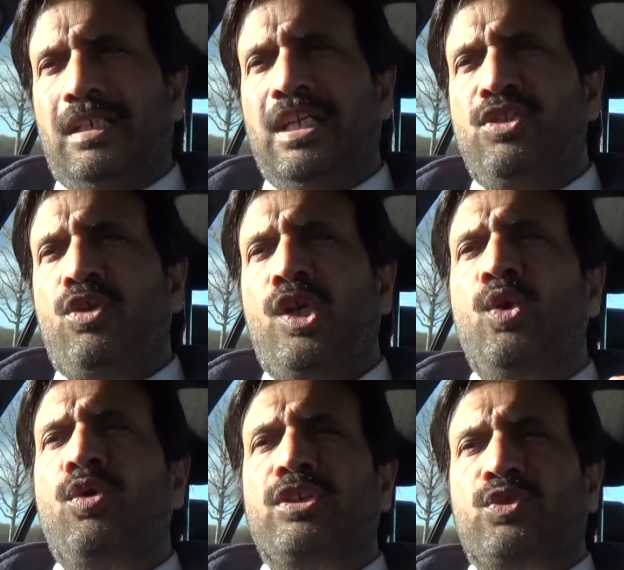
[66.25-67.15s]
in your
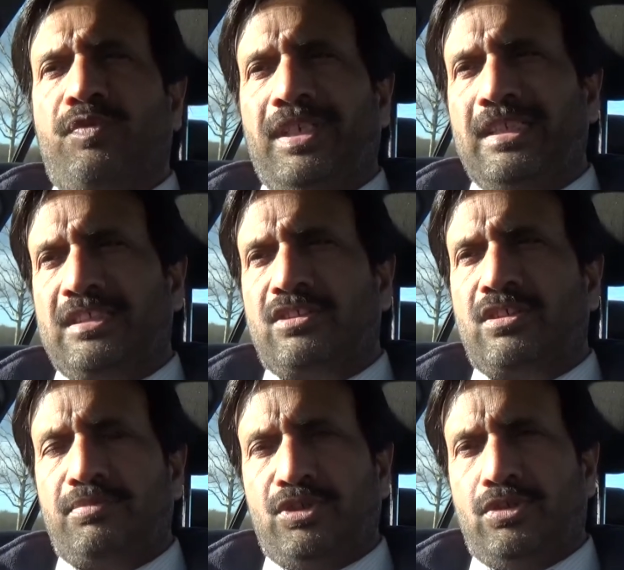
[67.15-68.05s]
lower esophagus
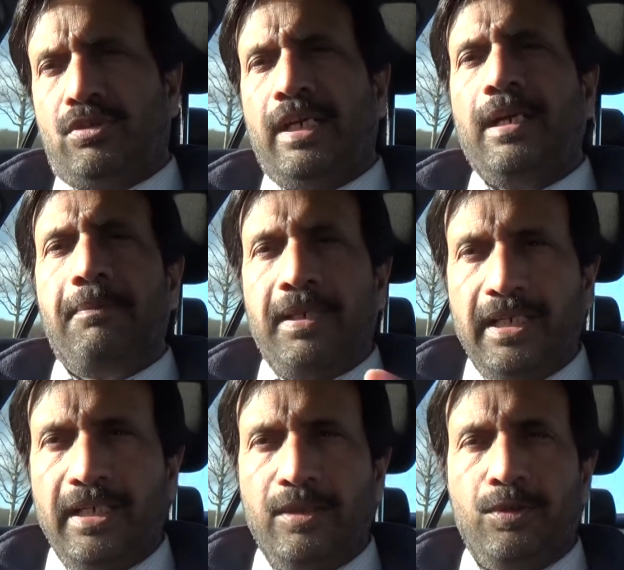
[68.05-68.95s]
rupture and
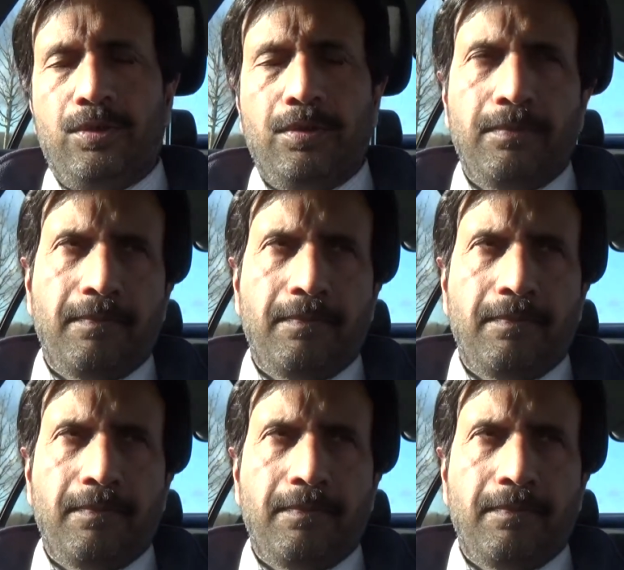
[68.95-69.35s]
bleed, you know.